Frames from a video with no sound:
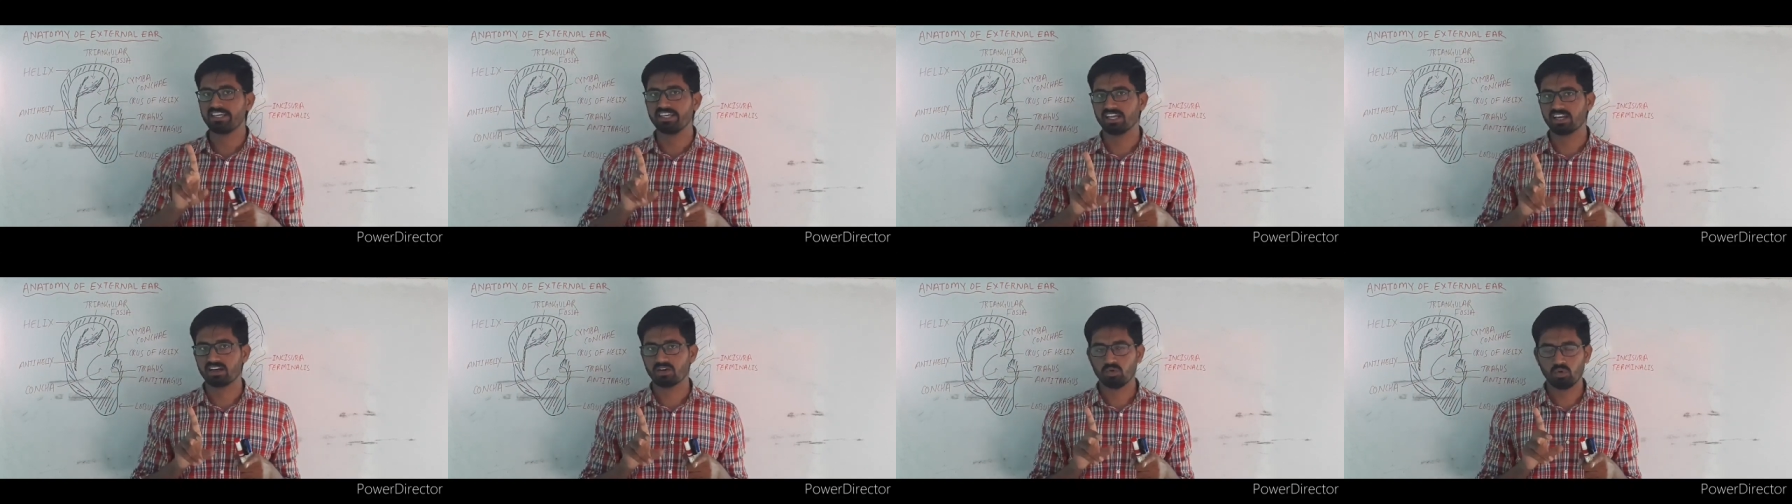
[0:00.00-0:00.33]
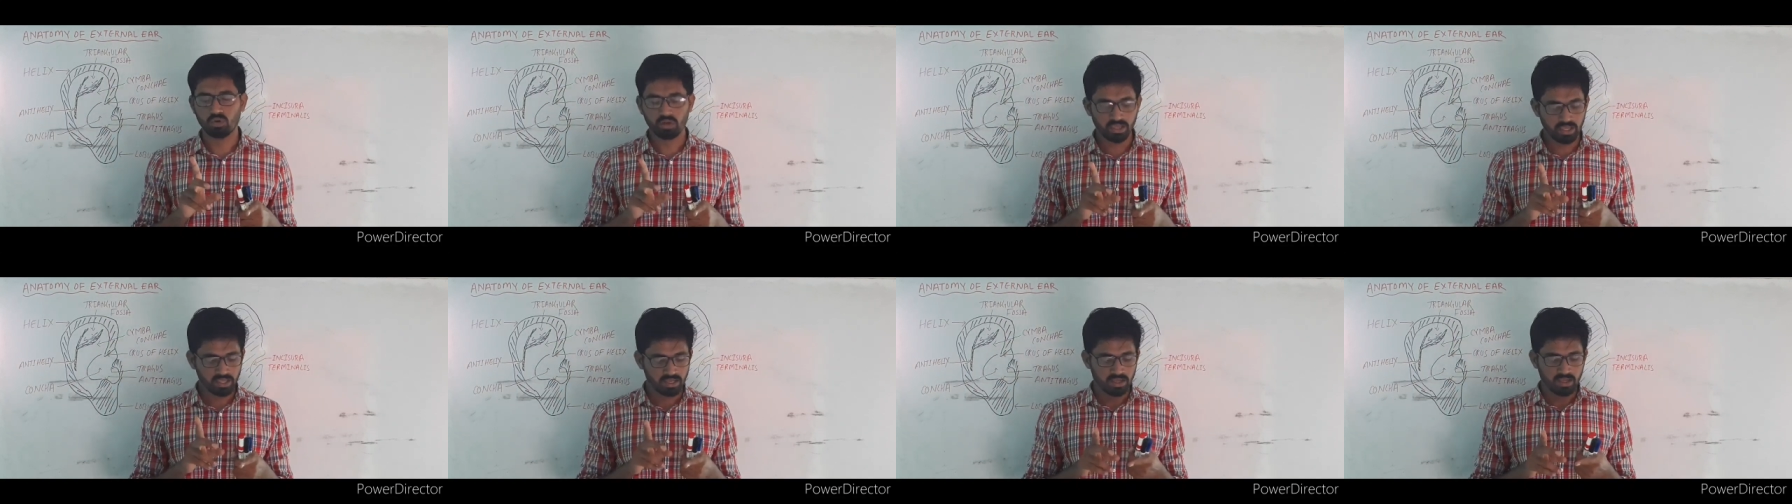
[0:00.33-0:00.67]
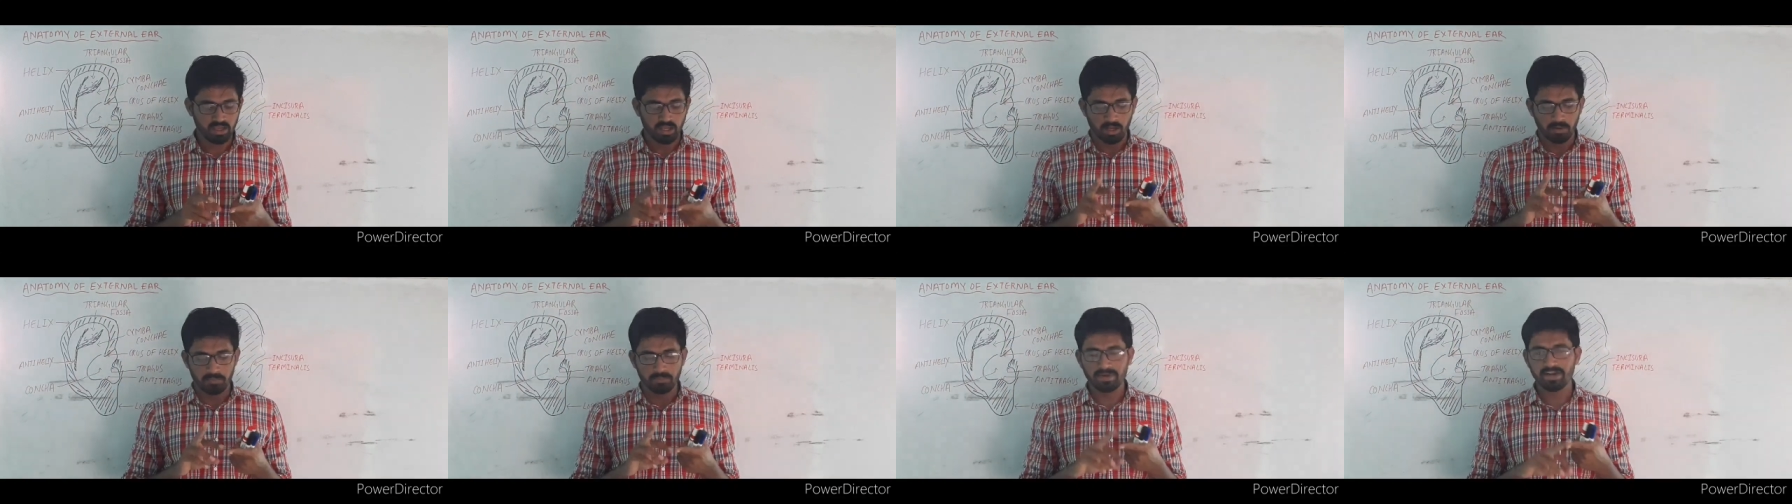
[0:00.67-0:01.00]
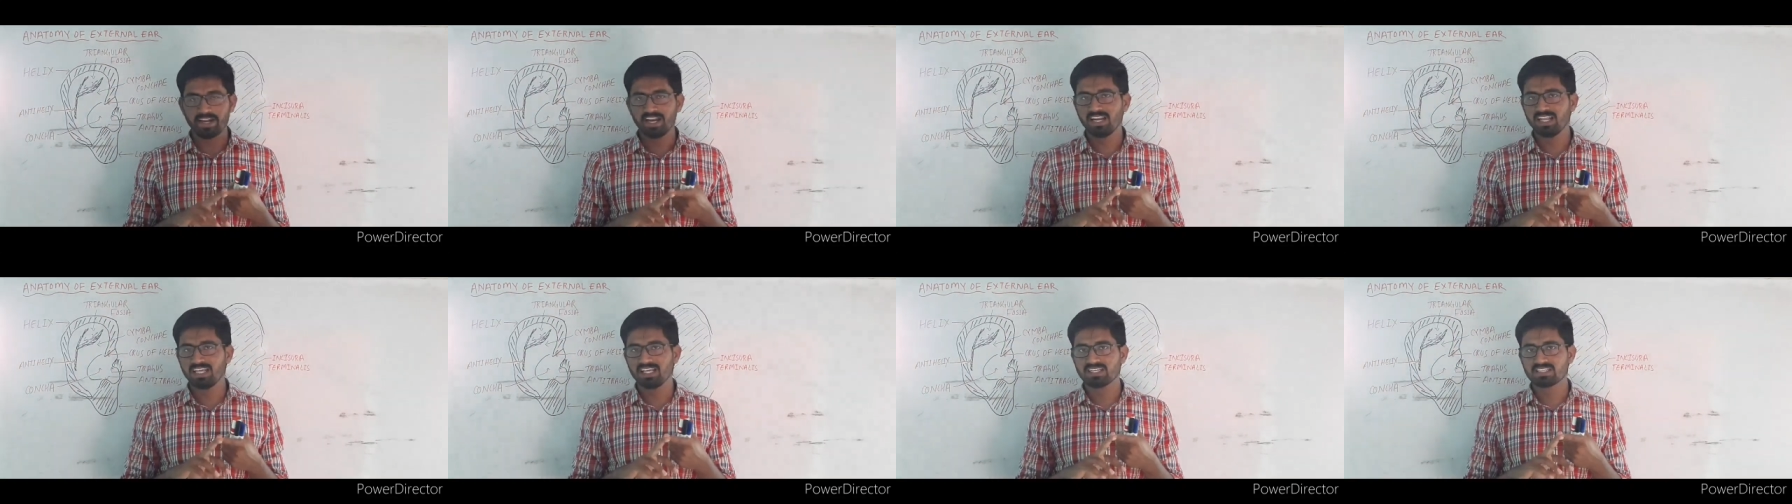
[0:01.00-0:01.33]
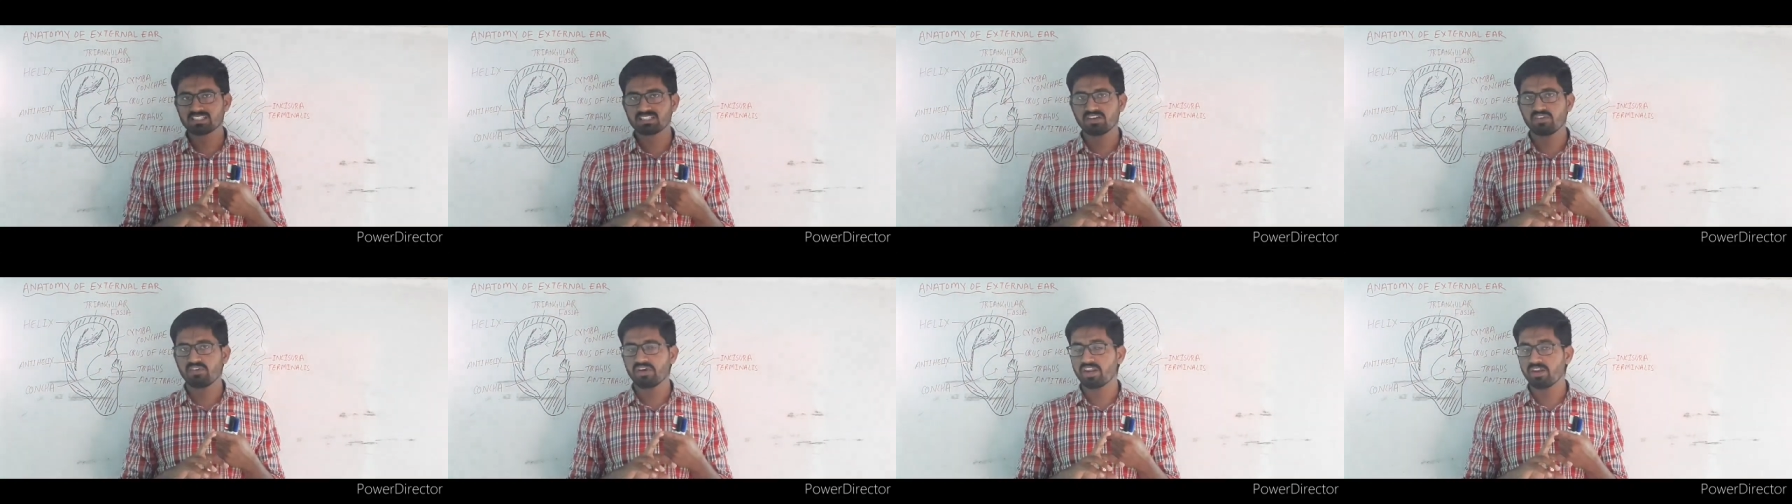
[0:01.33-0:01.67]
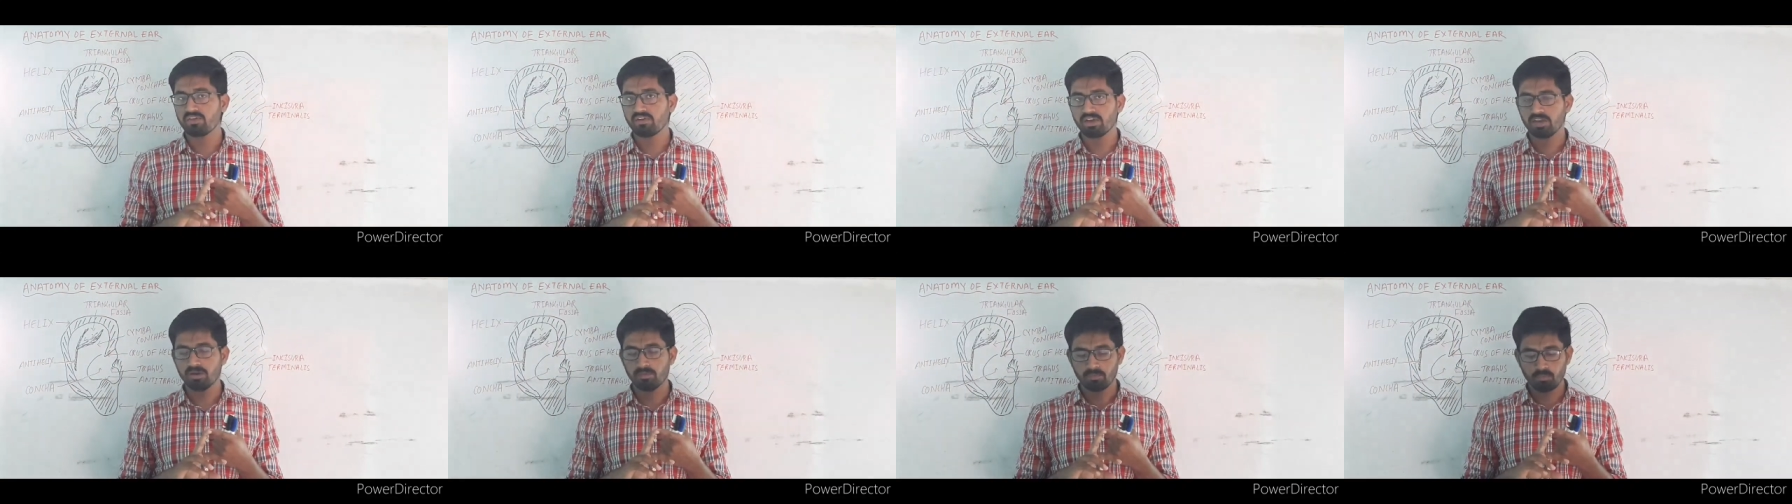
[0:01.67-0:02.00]
ear. Okay. Middle ear is the
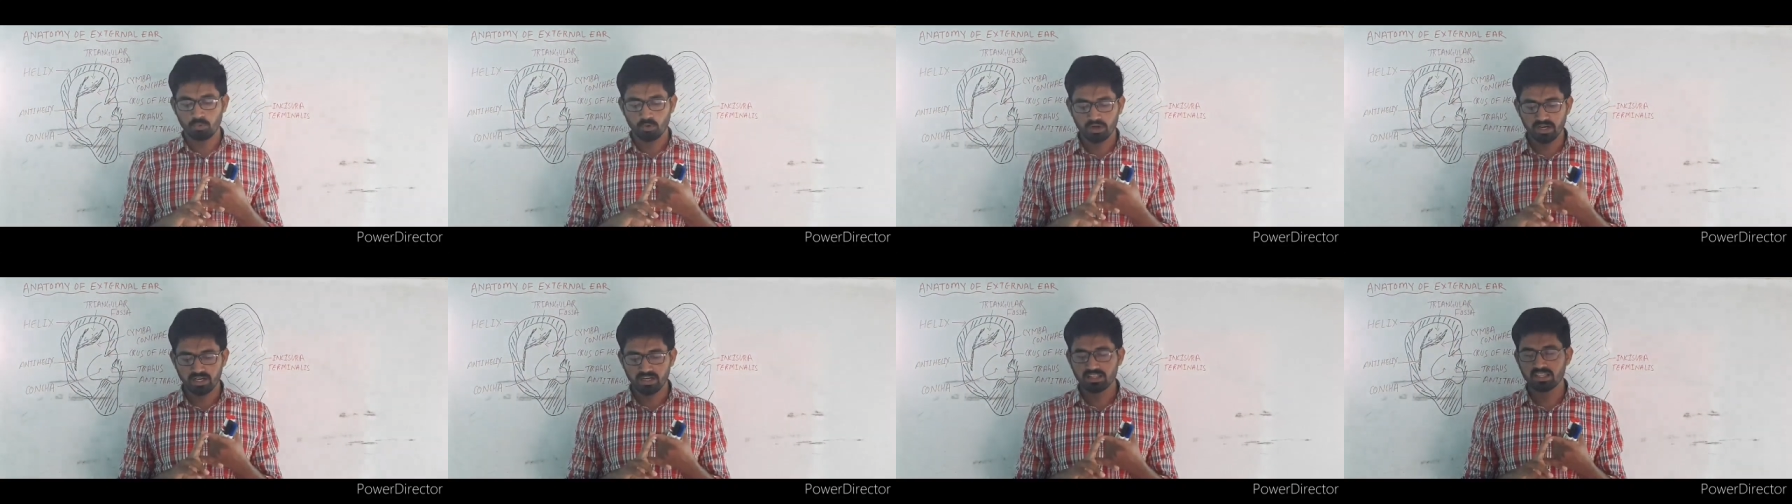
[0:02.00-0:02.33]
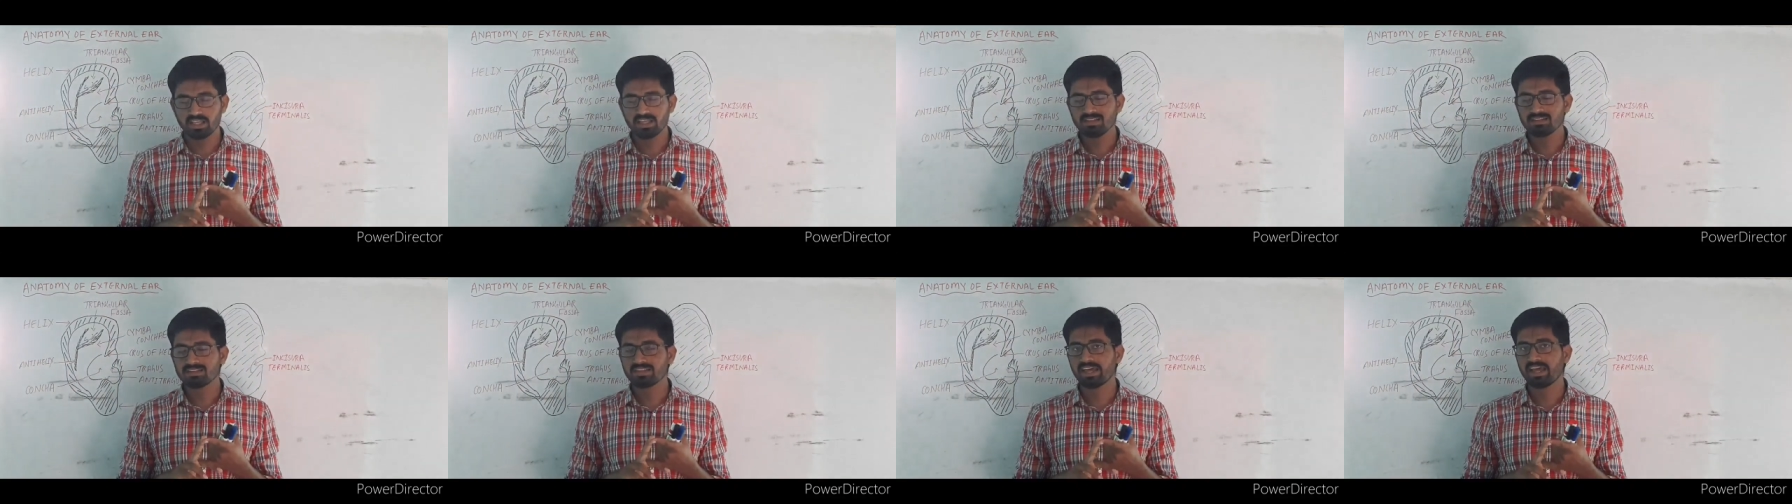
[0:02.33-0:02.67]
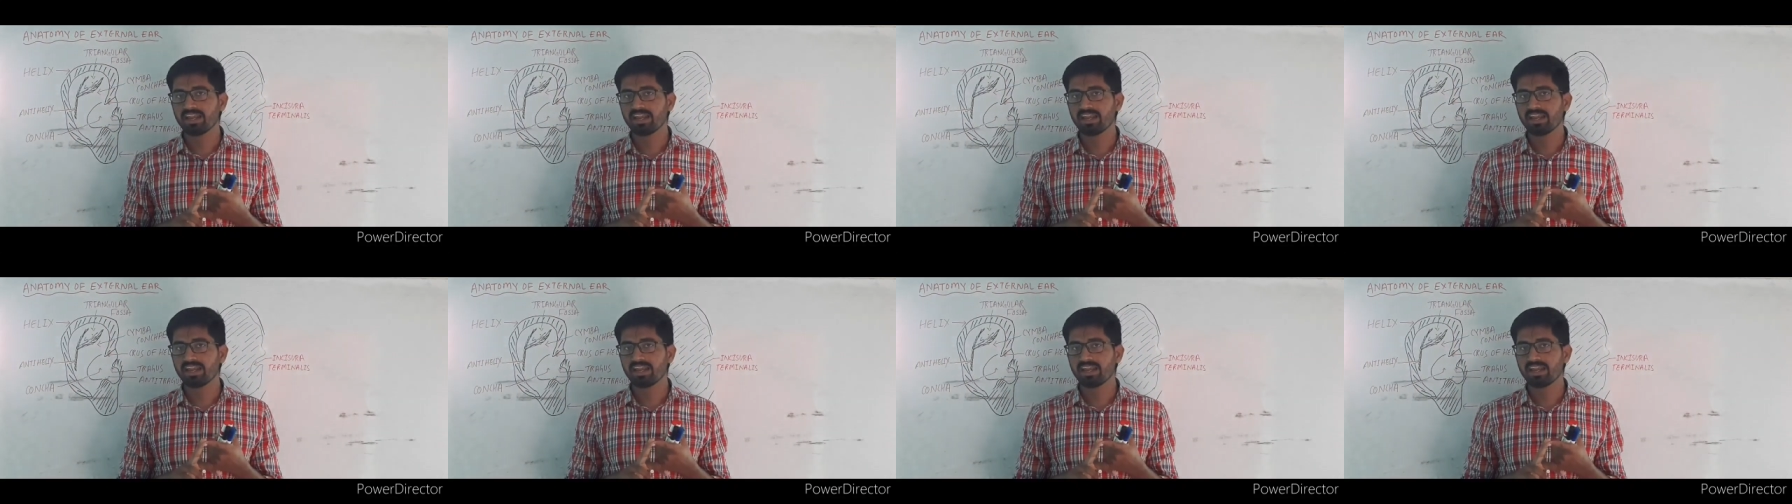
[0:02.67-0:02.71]
very important things,